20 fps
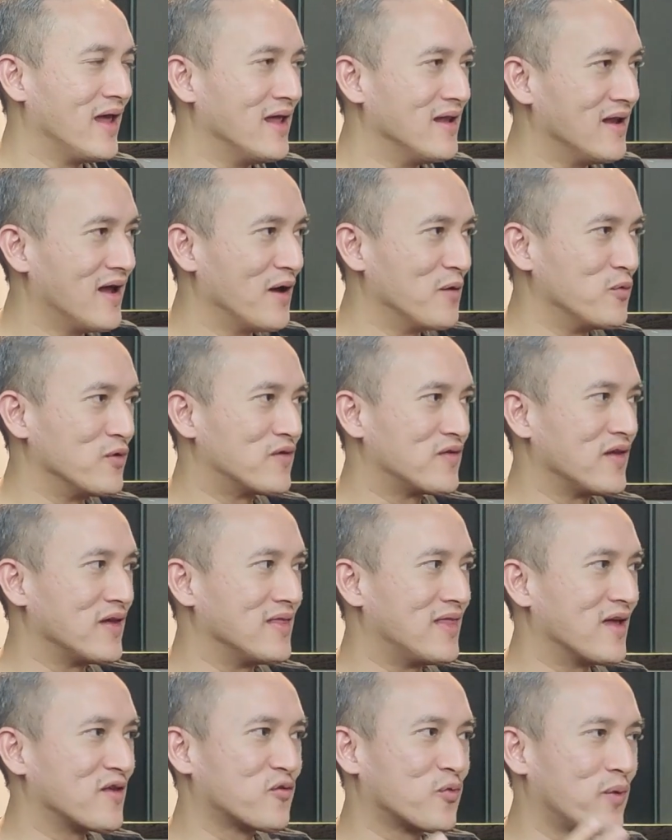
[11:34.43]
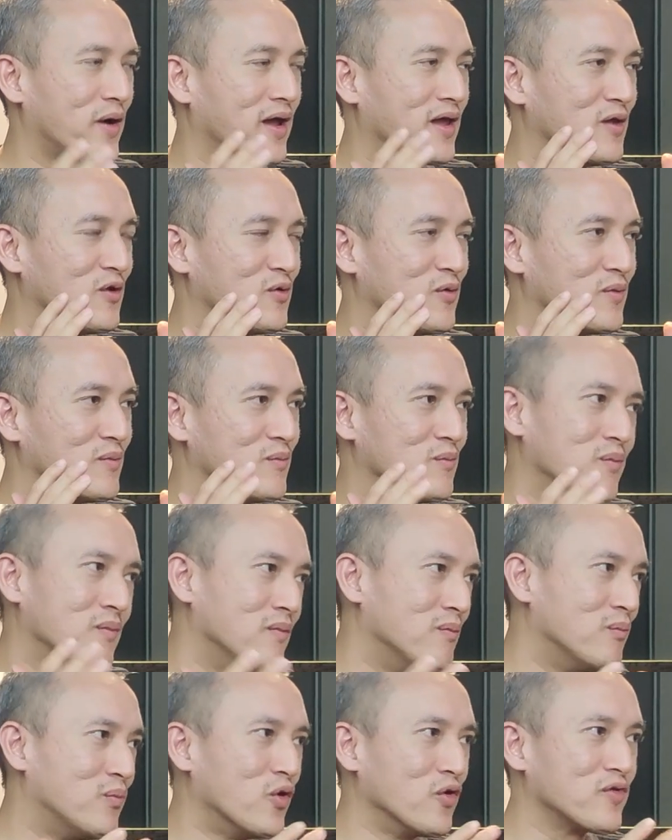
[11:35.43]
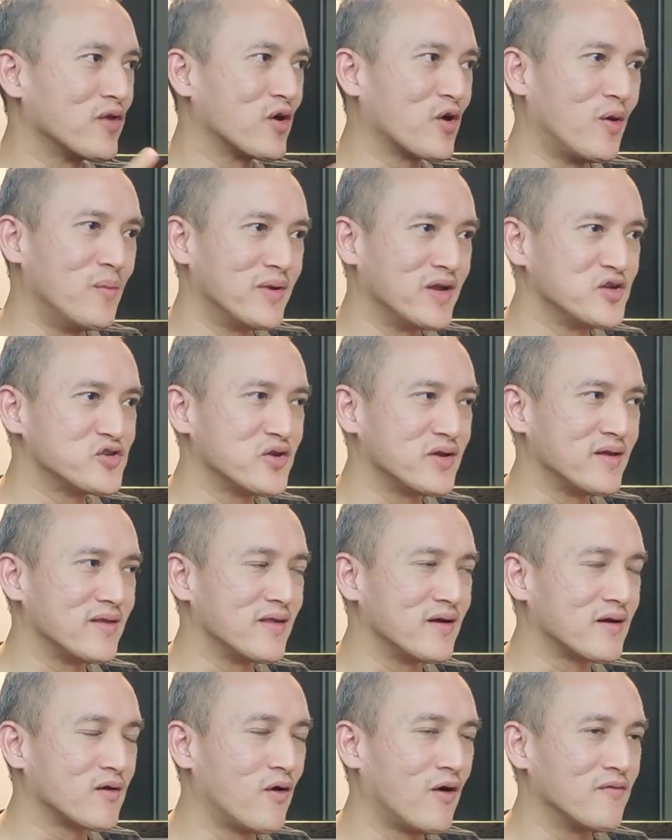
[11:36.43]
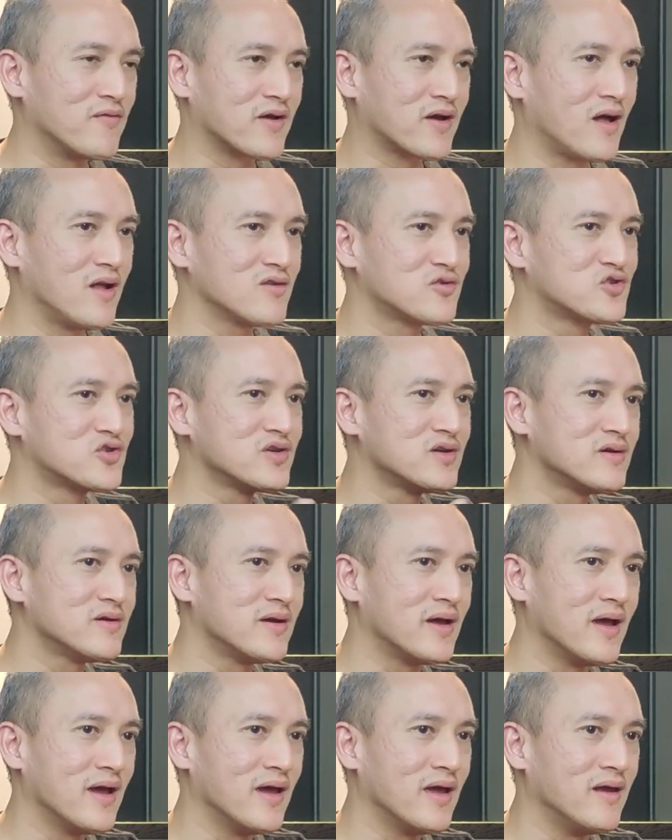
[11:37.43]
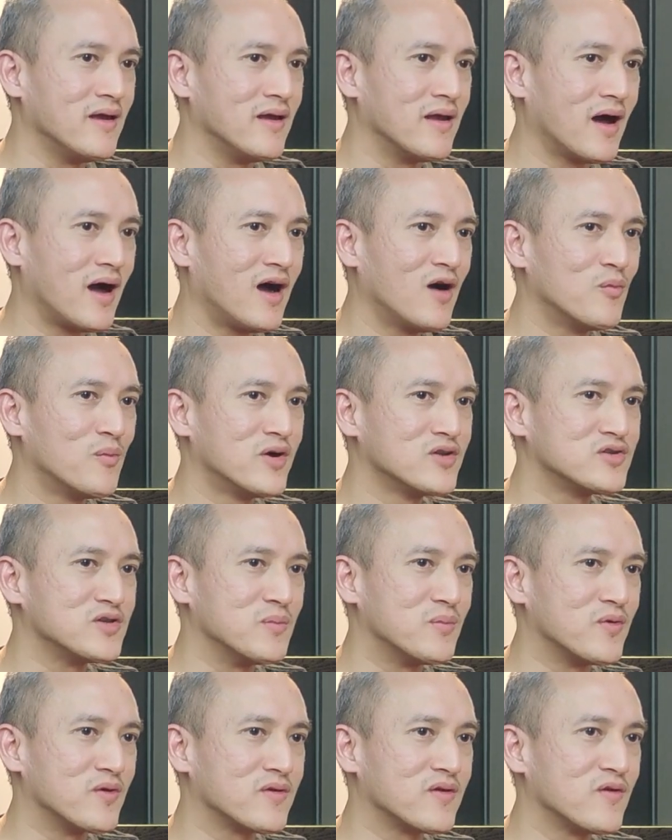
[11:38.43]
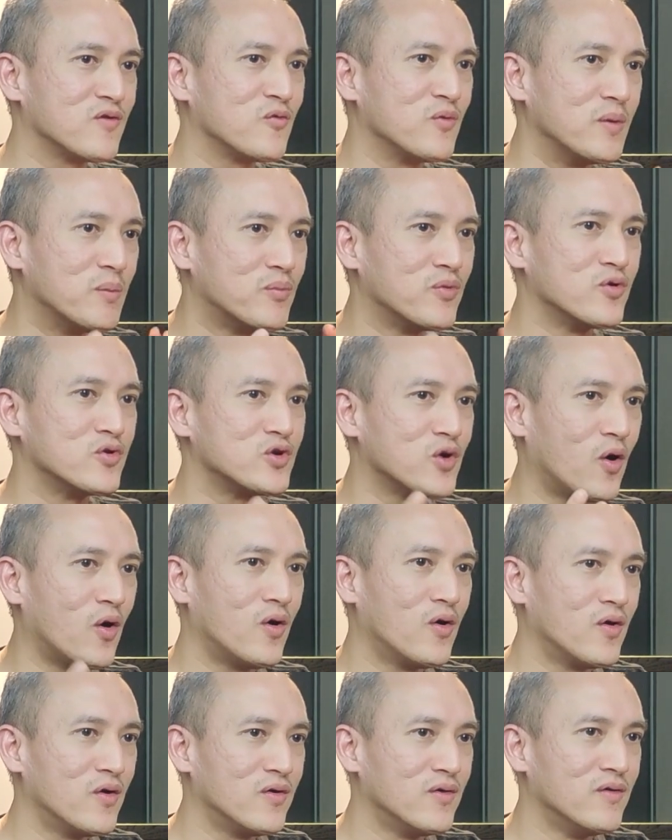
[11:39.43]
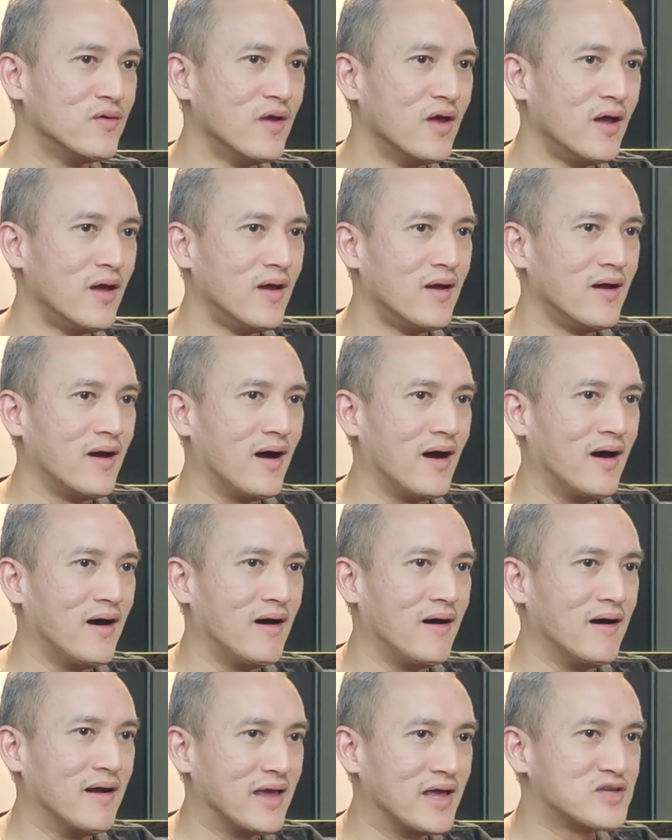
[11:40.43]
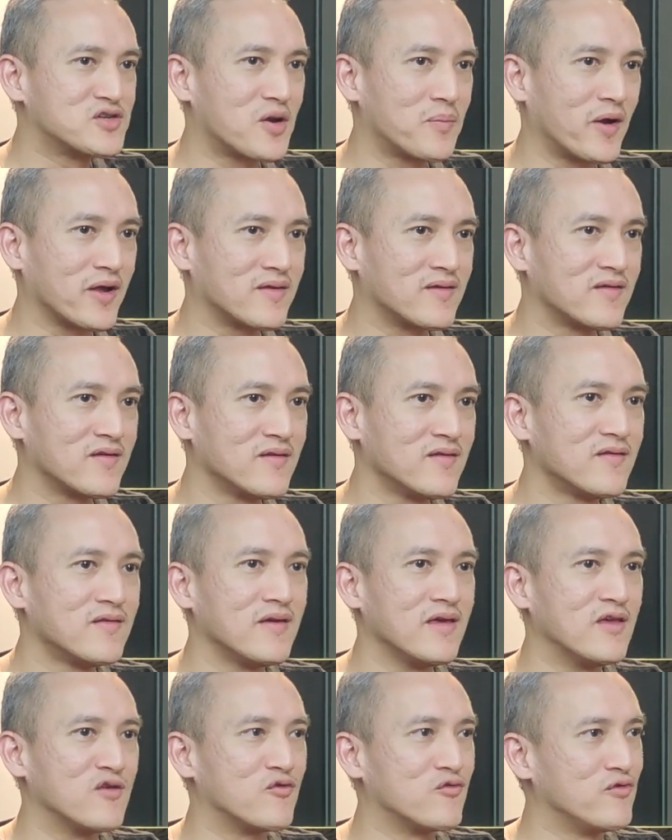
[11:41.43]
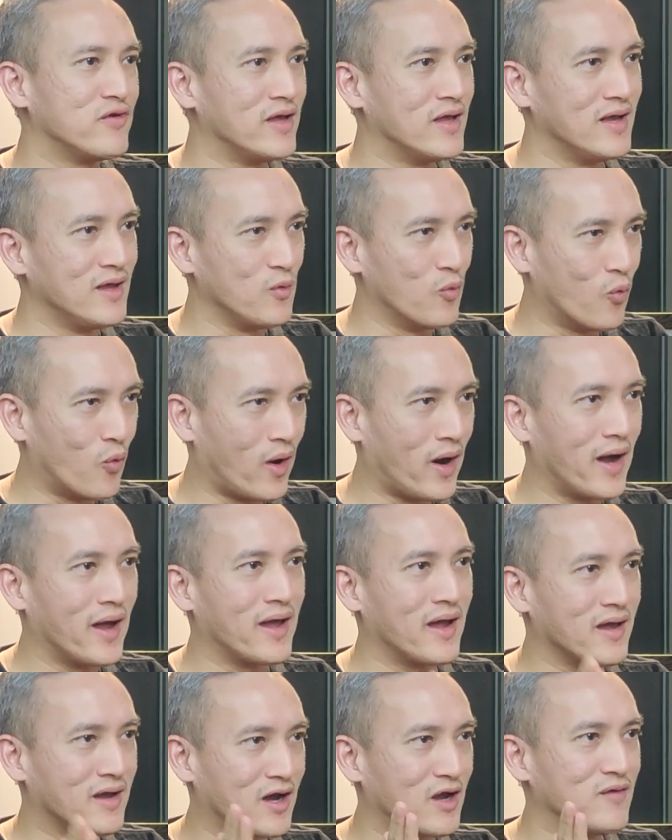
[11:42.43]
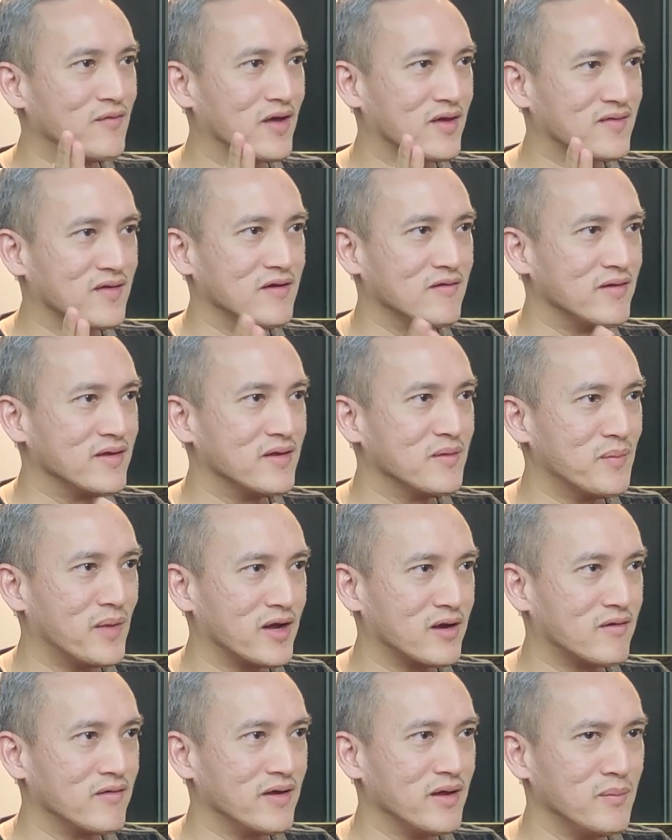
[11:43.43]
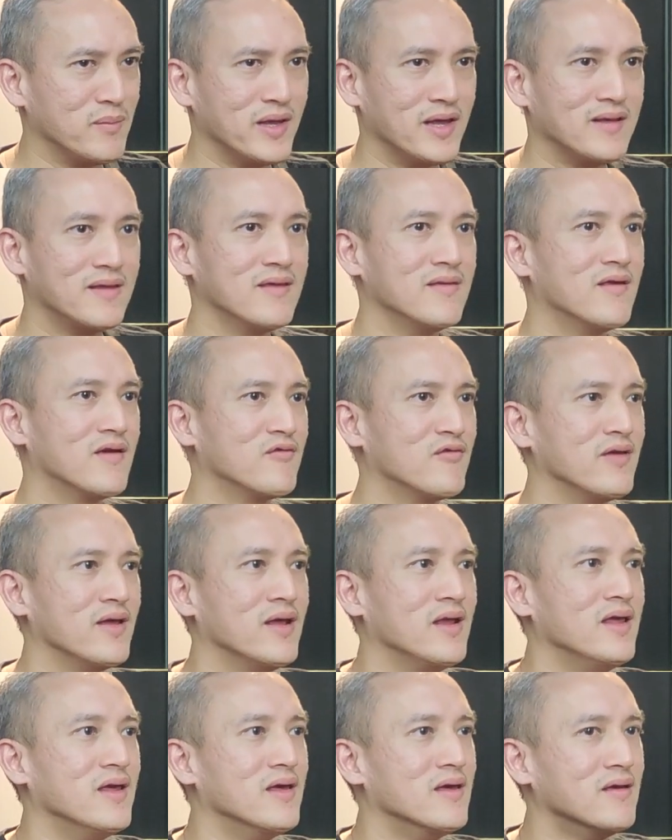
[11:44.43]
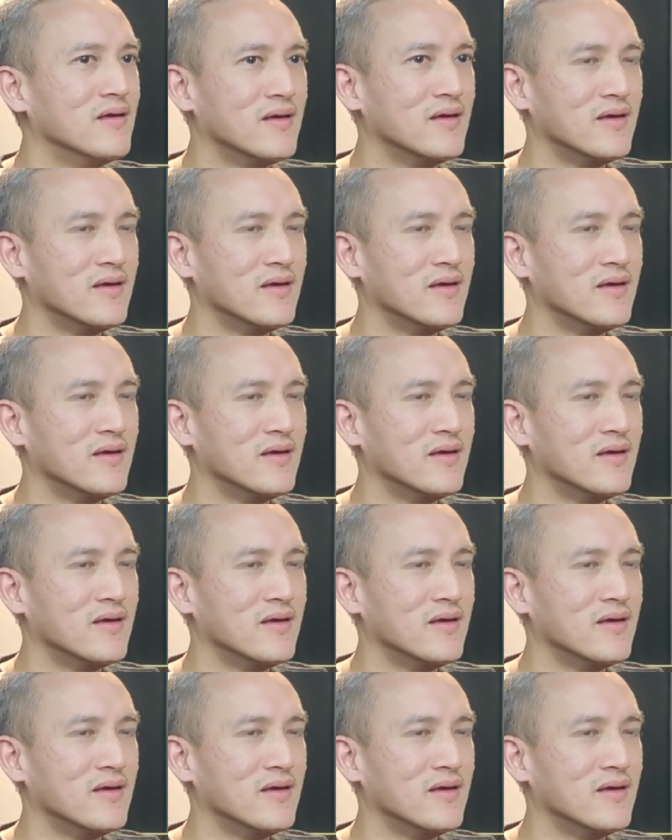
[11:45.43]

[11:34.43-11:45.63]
I would say that's why, both a combination of the culture and how much importance we put on HR practices is really why I kind of accelerated my career in BAT. That really,